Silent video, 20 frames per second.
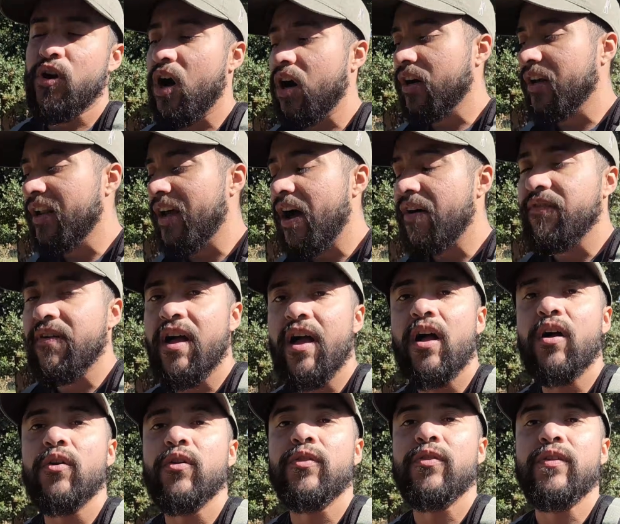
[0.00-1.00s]
not gonna have a
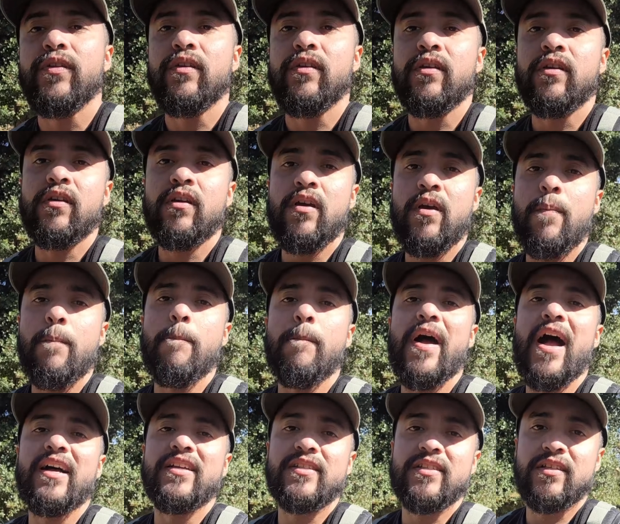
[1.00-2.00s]
healthy
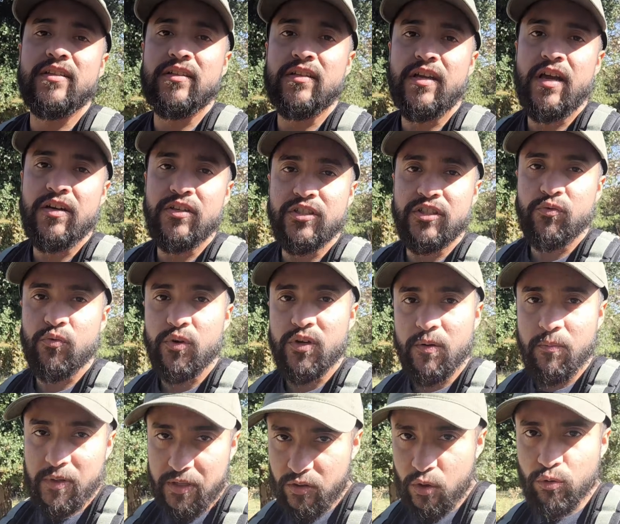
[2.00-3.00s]
masculine energy. We're
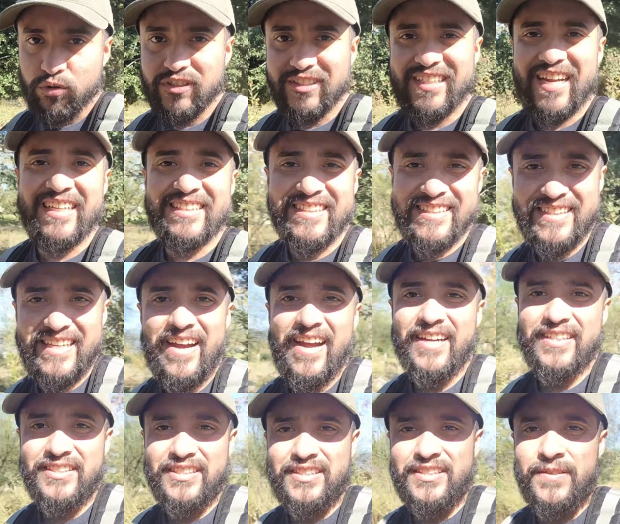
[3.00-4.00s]
gonna be those nice
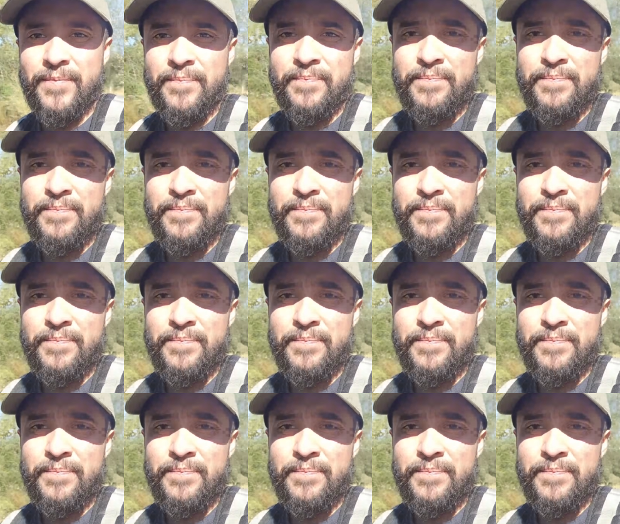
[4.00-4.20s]
guys.